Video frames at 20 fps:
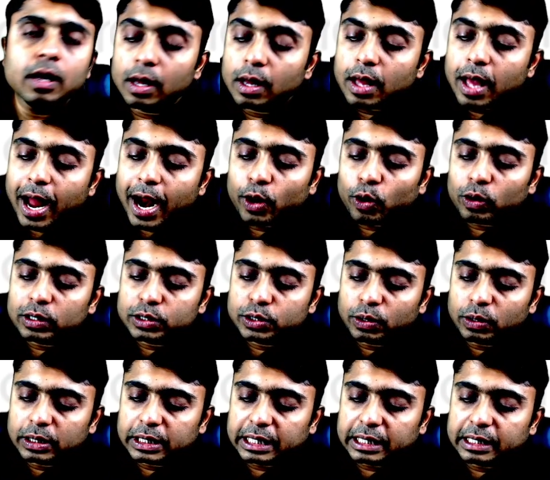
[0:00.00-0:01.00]
And also
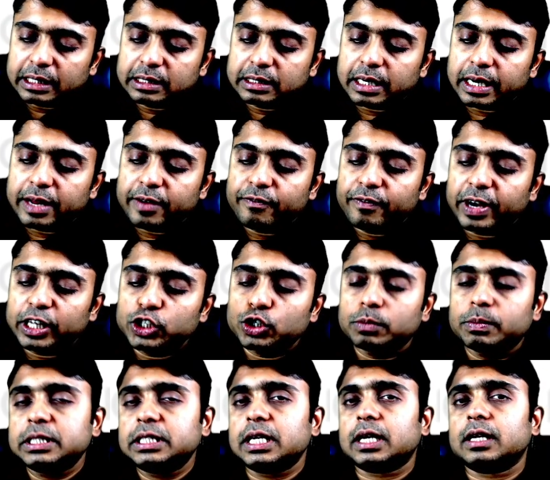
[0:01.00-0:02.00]
this lymphangioma
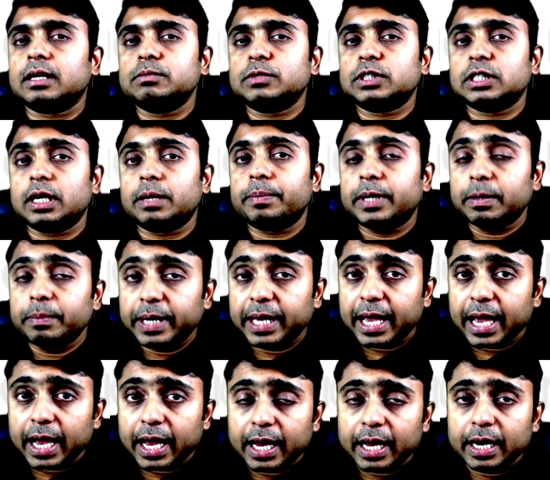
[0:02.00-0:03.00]
circumscriptum
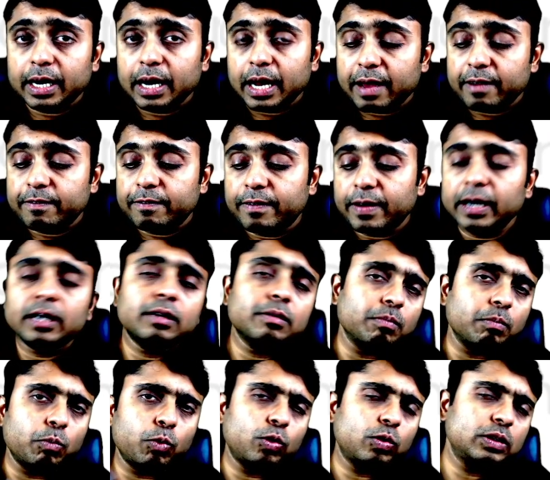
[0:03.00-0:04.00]
can affect
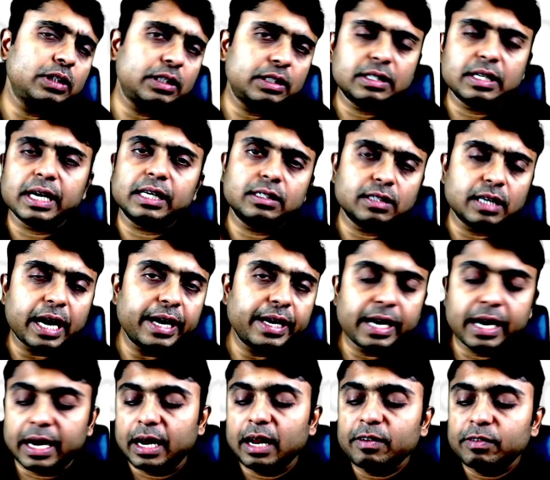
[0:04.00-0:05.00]
both sides, right and
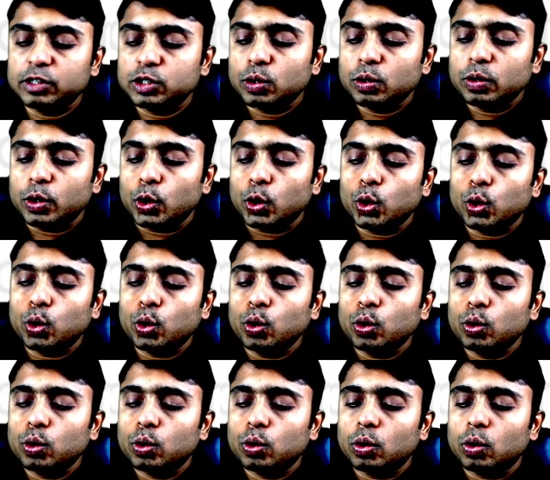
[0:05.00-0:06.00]
left, so no
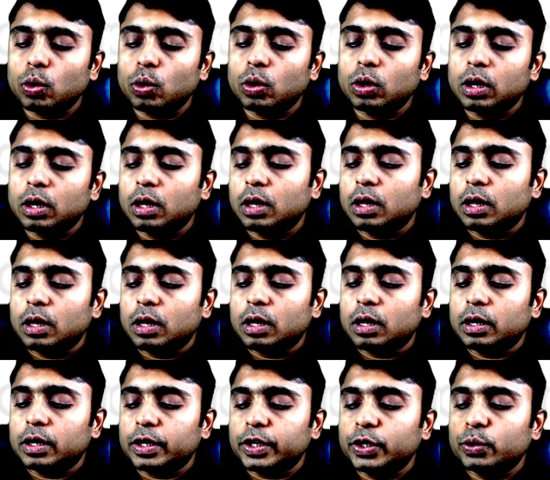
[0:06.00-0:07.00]

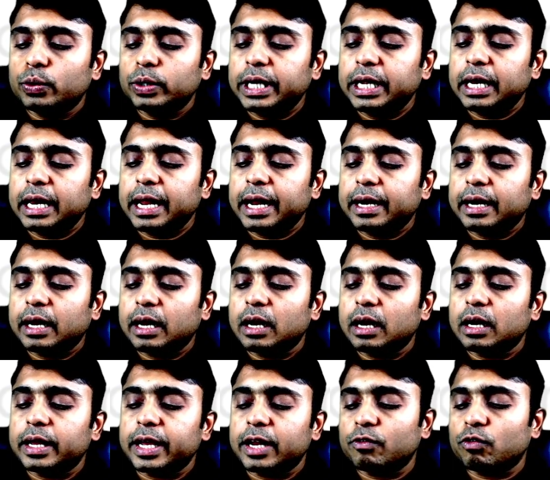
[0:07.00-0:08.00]
unilateral
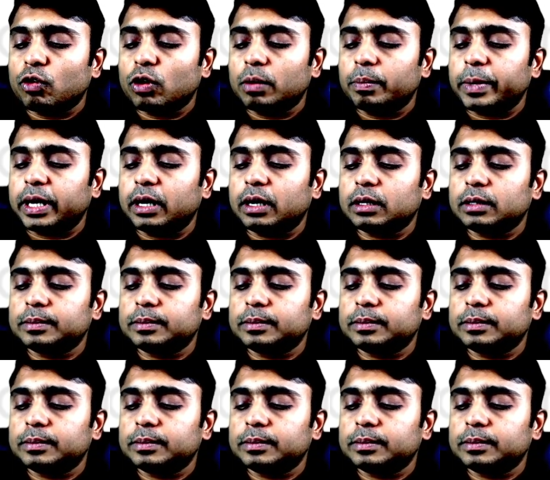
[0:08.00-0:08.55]
involvement.